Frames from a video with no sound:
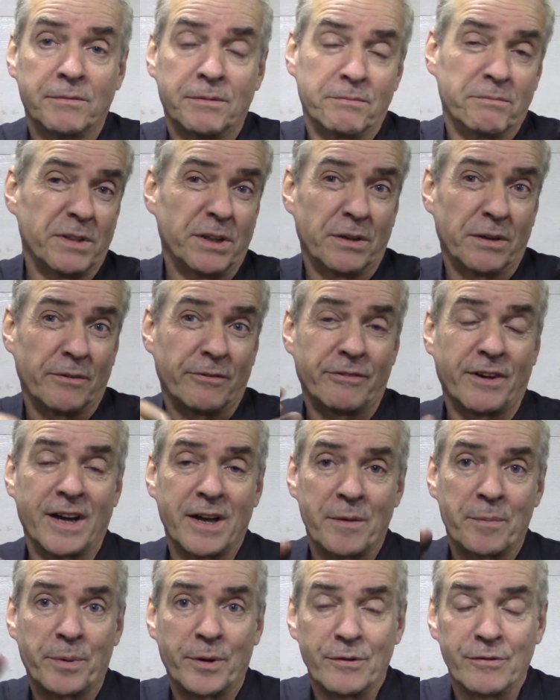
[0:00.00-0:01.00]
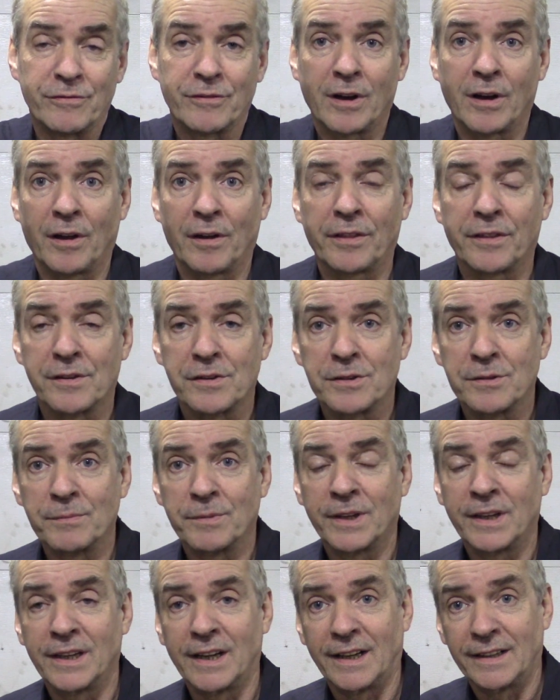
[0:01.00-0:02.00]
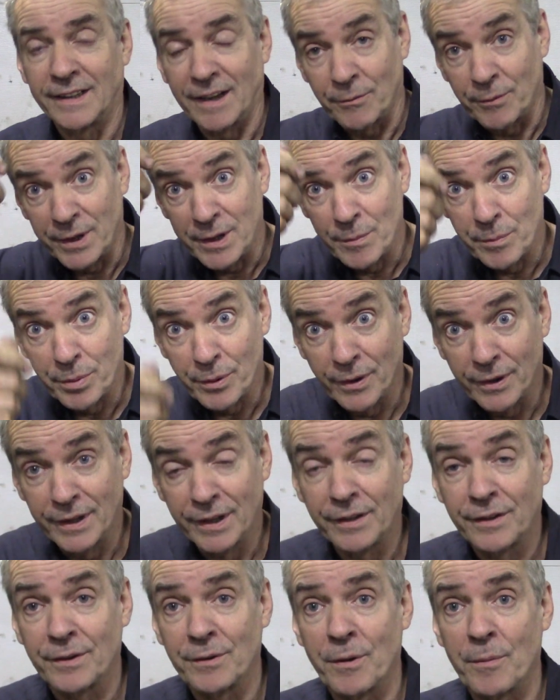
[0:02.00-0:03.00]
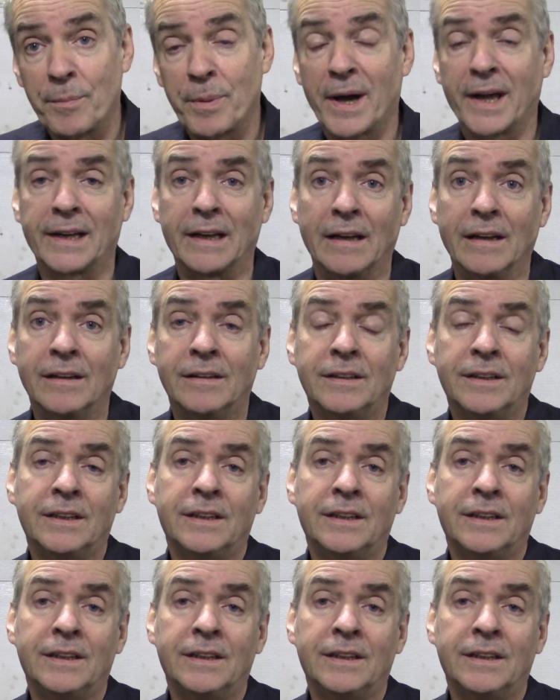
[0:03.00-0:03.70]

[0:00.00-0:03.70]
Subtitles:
you know, fireproof cloth or something like that when you're burning through a panel,